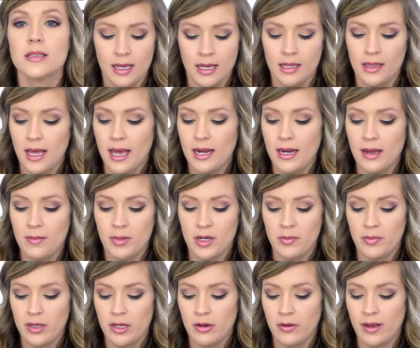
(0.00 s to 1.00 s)
And then I'm going to
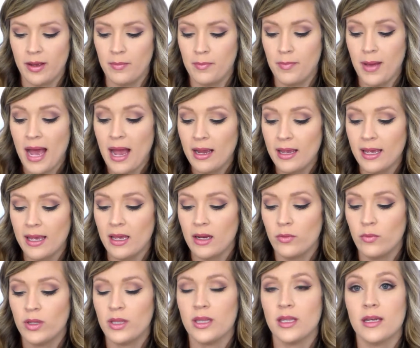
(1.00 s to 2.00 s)
be going back
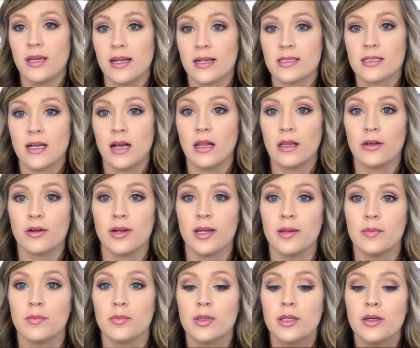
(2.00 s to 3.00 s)
in with the NYX color
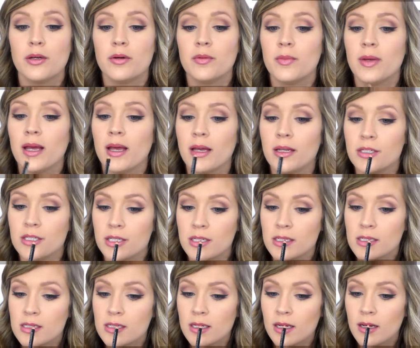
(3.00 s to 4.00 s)
in Bloom and
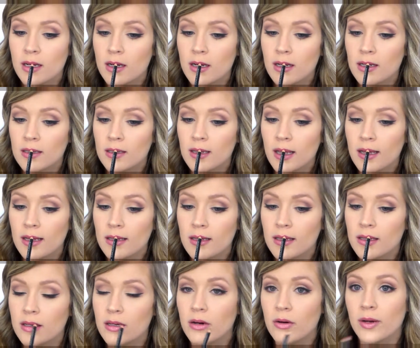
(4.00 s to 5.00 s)
just
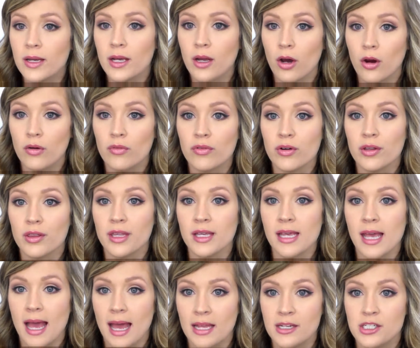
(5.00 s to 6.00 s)
lightly going over
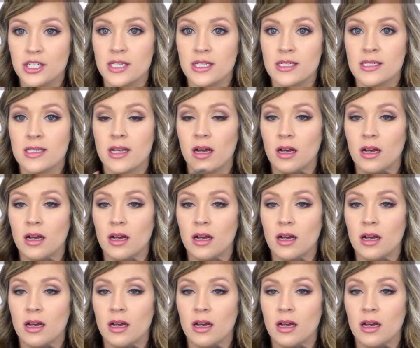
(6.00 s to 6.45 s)
the edges